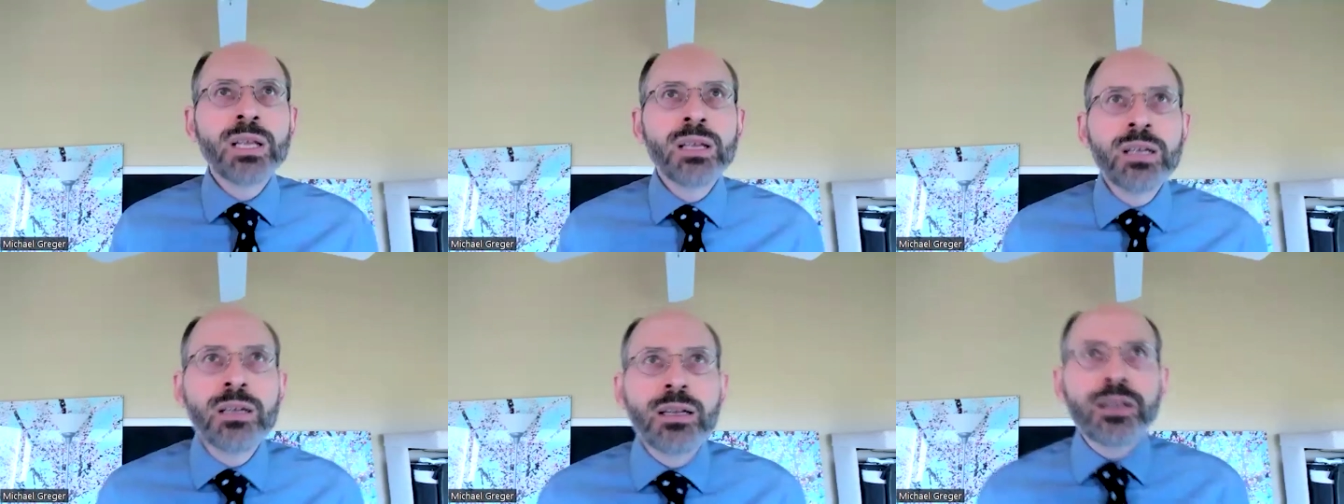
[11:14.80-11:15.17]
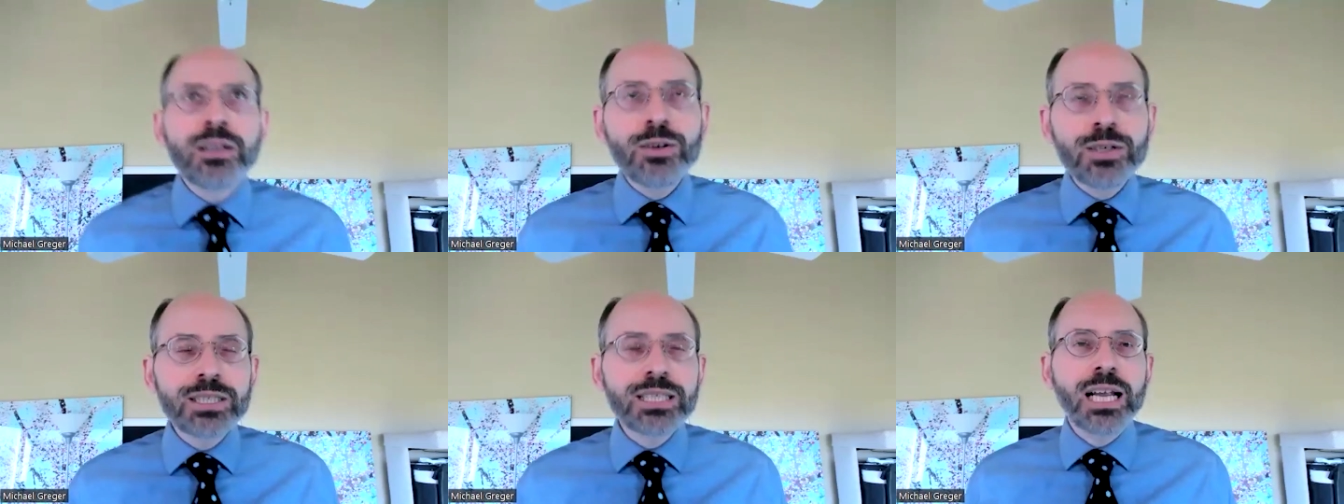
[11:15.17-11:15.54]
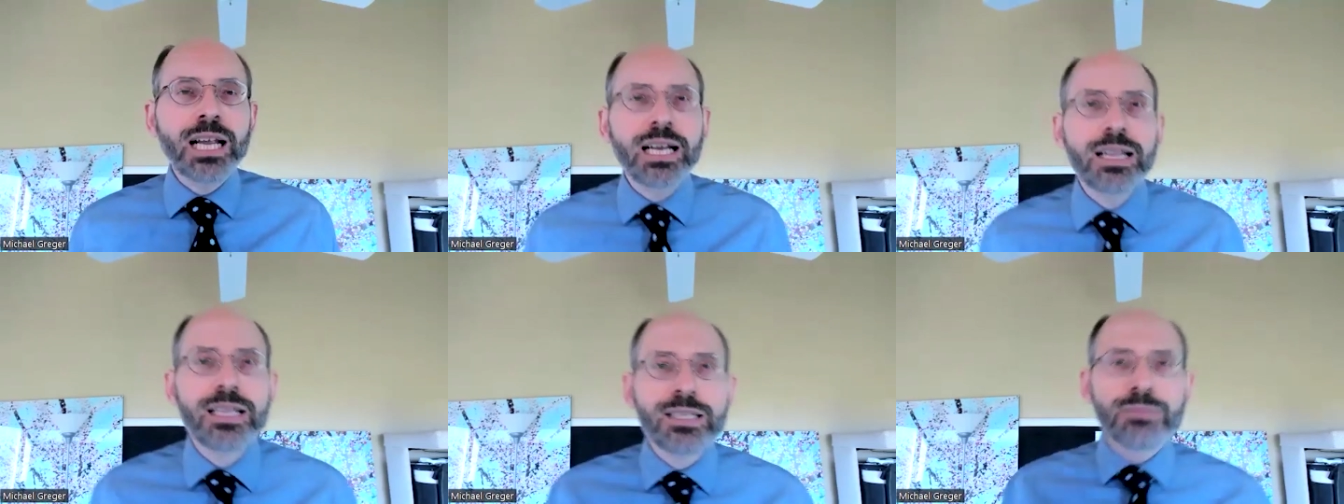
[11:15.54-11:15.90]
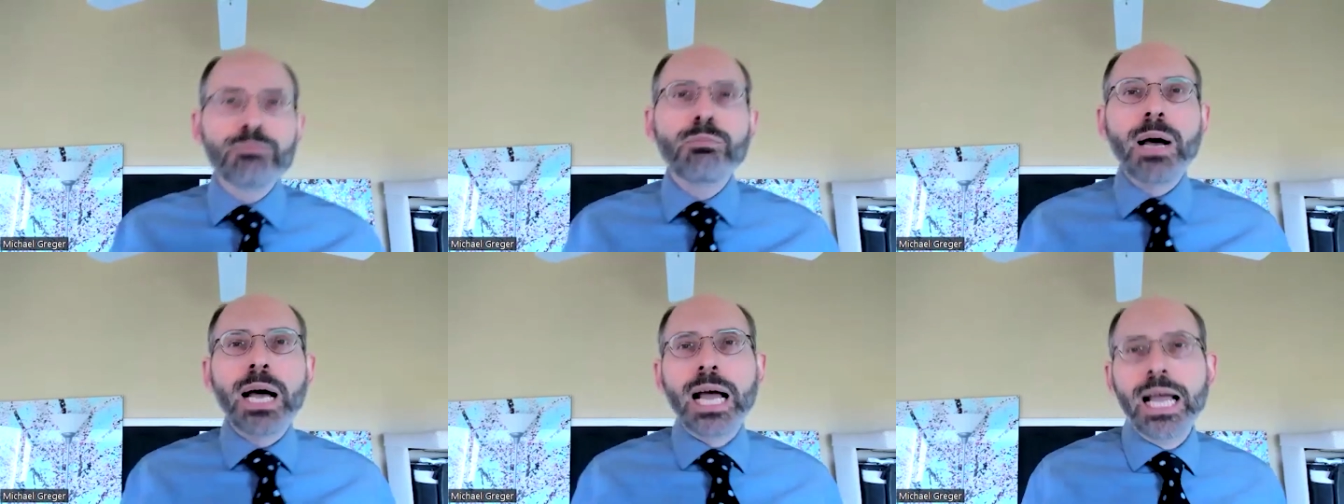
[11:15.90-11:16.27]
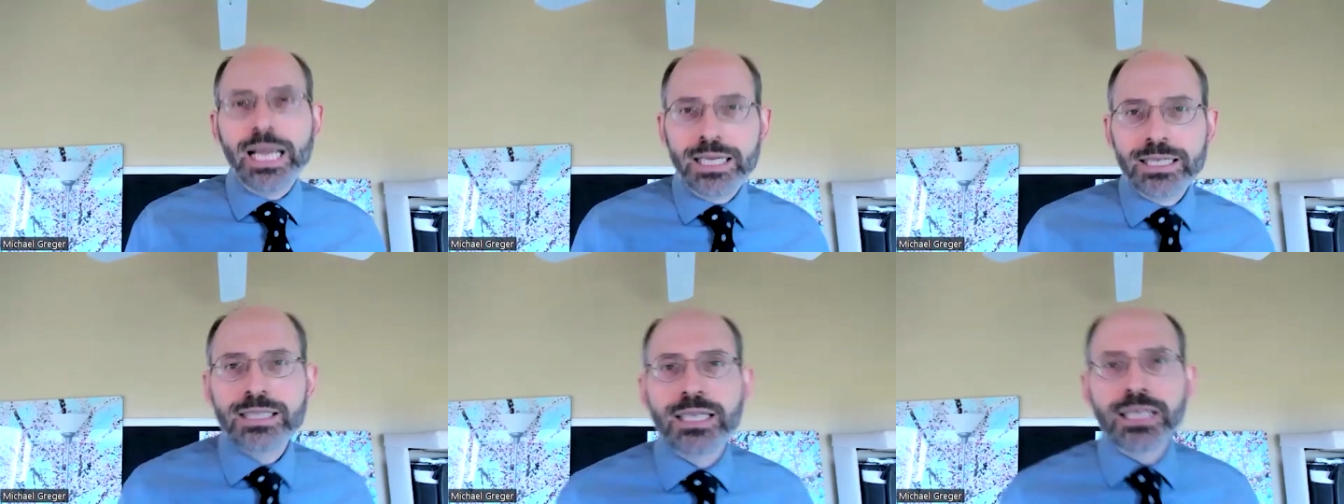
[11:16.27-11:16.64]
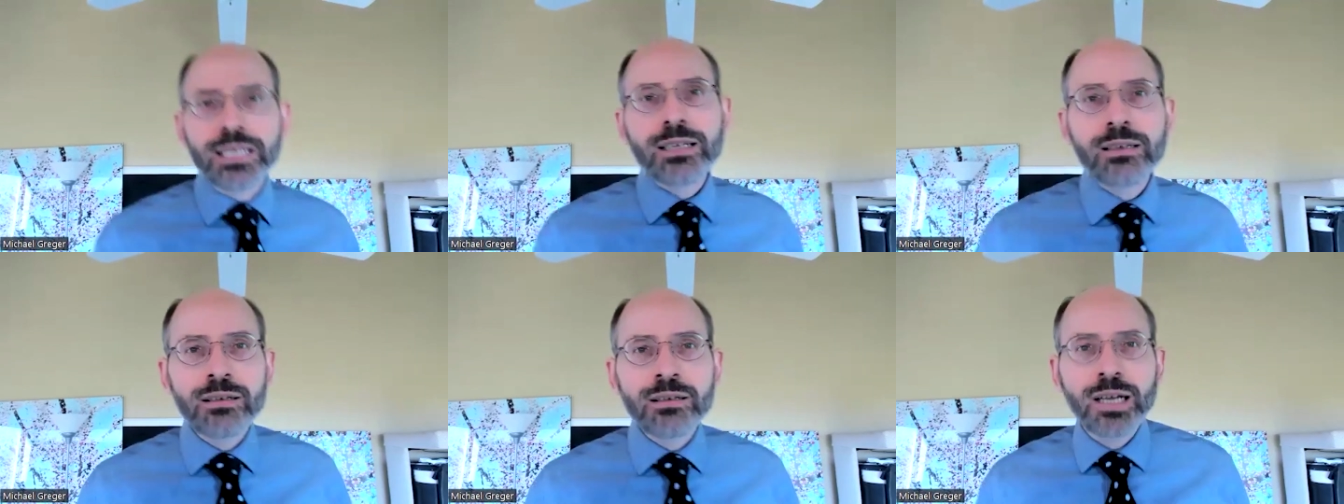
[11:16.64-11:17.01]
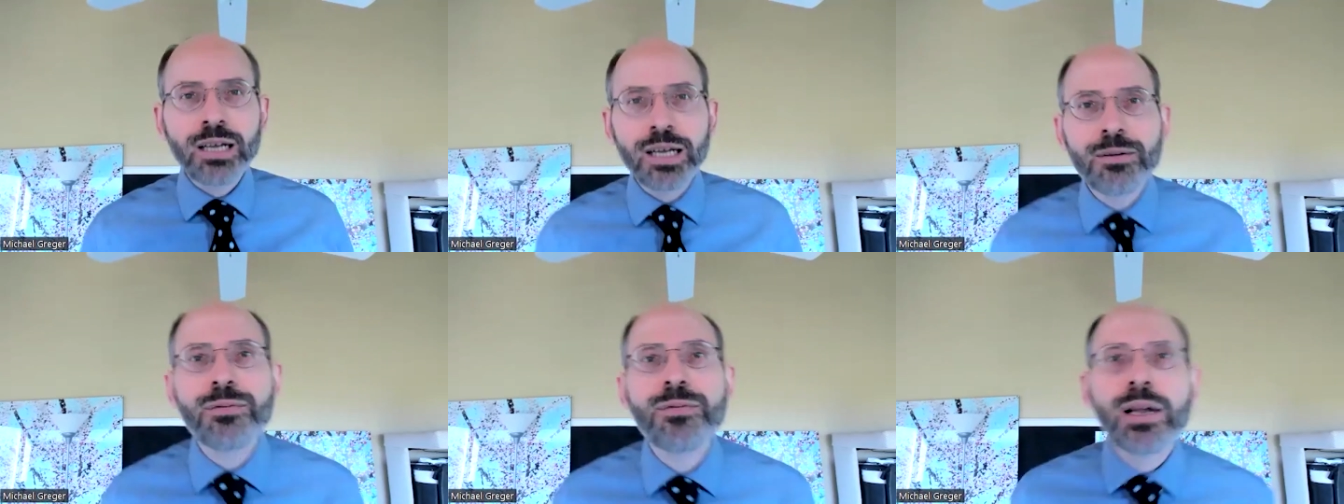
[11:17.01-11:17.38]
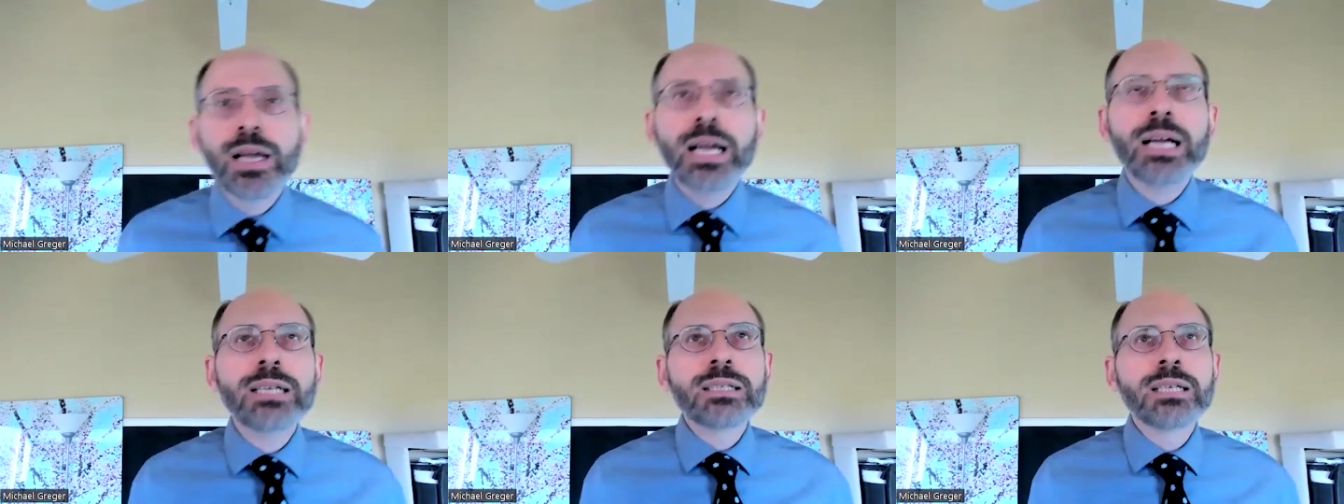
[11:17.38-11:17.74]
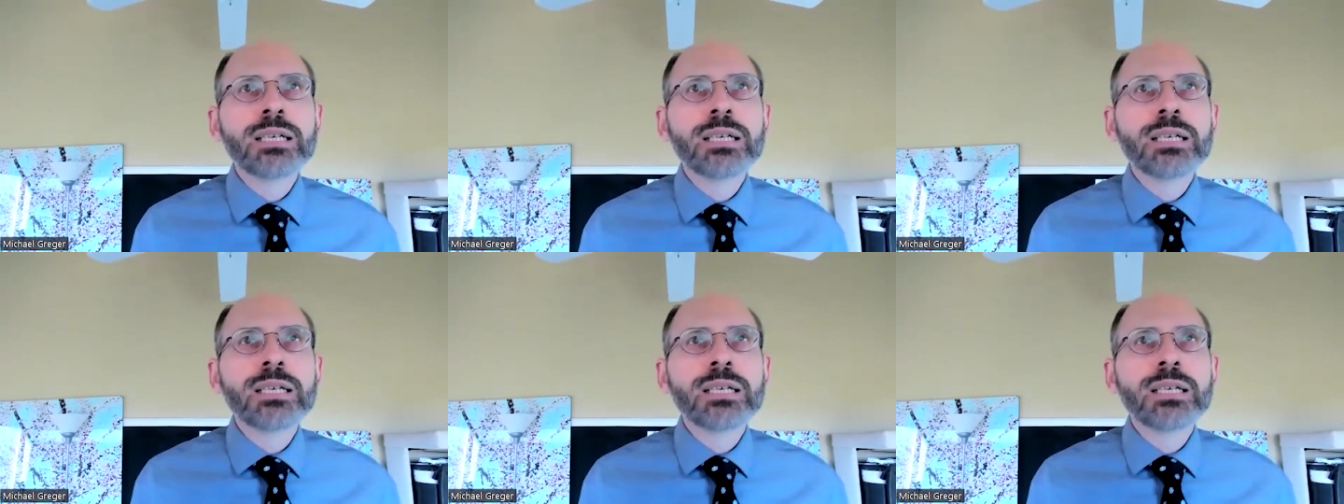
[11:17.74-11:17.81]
there is kind of this biasing effect.